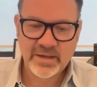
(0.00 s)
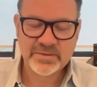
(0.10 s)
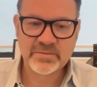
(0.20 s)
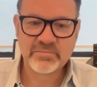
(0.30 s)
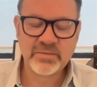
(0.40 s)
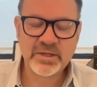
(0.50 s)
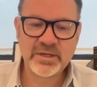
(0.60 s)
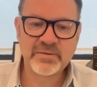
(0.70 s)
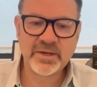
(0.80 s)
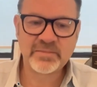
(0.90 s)
So many
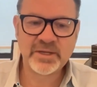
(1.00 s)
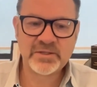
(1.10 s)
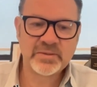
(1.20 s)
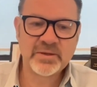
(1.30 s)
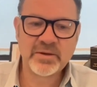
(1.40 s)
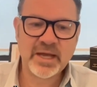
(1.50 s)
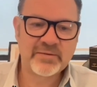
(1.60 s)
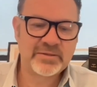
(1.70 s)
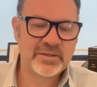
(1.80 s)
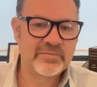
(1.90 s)
of the updates, we don't
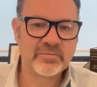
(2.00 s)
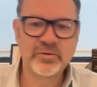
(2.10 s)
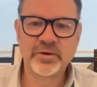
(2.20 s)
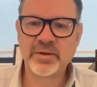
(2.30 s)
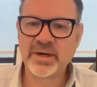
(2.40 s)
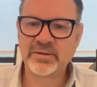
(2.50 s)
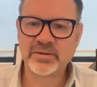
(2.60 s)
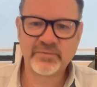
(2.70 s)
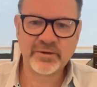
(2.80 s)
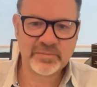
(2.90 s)
have to even worry about the
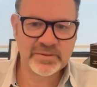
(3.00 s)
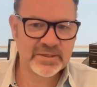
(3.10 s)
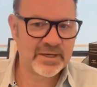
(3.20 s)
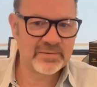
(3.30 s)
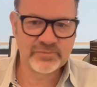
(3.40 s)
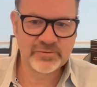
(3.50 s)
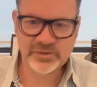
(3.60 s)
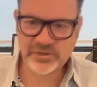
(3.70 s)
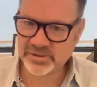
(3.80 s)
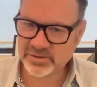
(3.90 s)
development side. We're
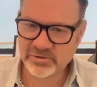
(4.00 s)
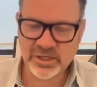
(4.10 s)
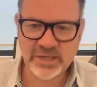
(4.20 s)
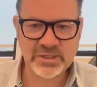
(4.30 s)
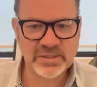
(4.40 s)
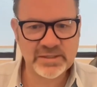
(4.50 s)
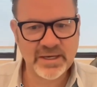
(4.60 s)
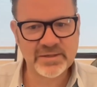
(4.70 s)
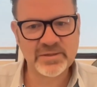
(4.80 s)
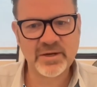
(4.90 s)
just changing the
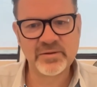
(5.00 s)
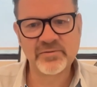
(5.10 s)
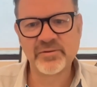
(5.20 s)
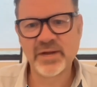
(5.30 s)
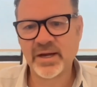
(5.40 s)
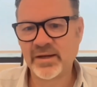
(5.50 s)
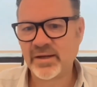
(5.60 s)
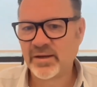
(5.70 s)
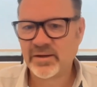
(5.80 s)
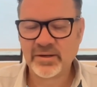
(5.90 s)
text on the fly
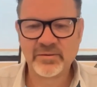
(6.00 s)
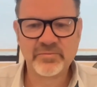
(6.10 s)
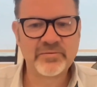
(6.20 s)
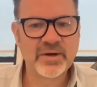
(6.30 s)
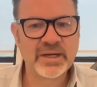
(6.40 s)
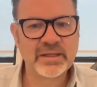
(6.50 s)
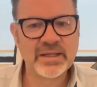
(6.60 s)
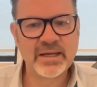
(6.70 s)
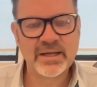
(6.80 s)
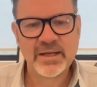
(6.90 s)
and refining
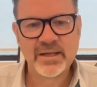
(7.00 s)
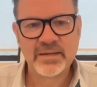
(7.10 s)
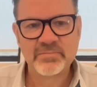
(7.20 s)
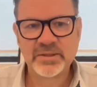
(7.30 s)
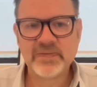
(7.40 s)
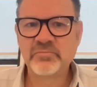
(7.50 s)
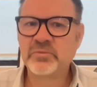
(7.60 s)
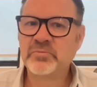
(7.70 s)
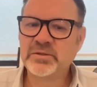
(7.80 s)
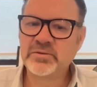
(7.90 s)
that. But then when
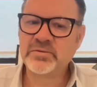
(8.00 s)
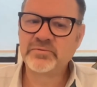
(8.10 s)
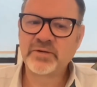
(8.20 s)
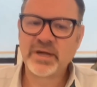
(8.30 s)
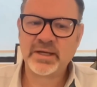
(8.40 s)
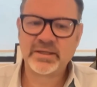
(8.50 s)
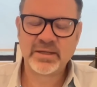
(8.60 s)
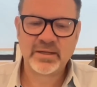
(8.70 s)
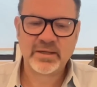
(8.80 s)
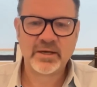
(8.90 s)
we do find
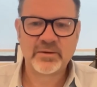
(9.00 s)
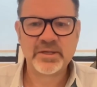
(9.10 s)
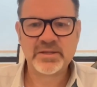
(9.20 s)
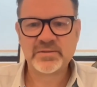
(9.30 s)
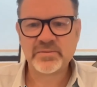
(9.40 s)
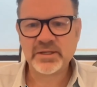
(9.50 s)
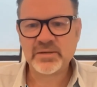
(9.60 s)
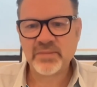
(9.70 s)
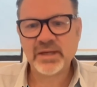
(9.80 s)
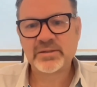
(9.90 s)
updates that we need to
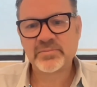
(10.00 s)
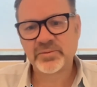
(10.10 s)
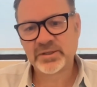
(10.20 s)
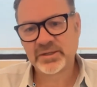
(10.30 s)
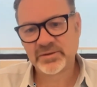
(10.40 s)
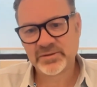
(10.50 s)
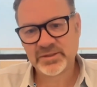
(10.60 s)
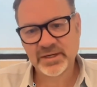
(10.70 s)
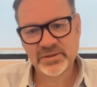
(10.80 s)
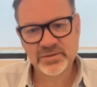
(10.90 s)
make to particular
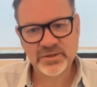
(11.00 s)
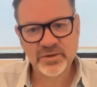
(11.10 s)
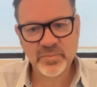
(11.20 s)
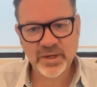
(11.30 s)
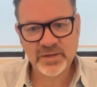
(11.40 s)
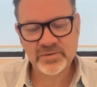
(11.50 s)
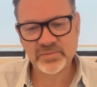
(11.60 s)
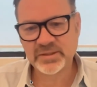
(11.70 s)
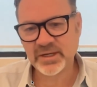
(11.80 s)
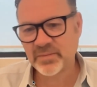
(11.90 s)
sections on a page, we
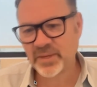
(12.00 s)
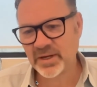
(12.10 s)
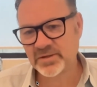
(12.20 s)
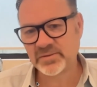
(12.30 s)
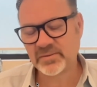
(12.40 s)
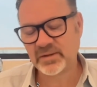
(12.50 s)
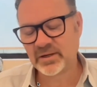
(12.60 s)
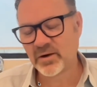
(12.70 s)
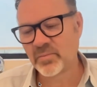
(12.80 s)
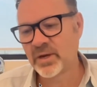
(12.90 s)
take a page and in
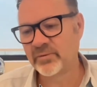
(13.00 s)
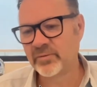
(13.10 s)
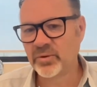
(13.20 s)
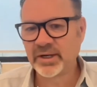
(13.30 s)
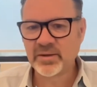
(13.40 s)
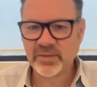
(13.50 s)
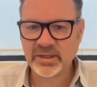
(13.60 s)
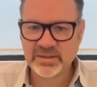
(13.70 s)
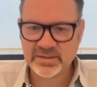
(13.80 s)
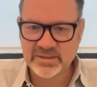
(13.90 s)
our mind, we break them
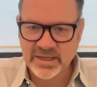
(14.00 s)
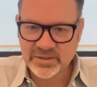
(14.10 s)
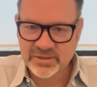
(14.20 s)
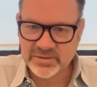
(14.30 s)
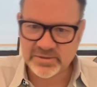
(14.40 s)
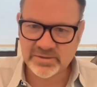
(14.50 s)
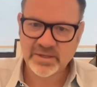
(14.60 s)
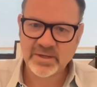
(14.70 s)
into sections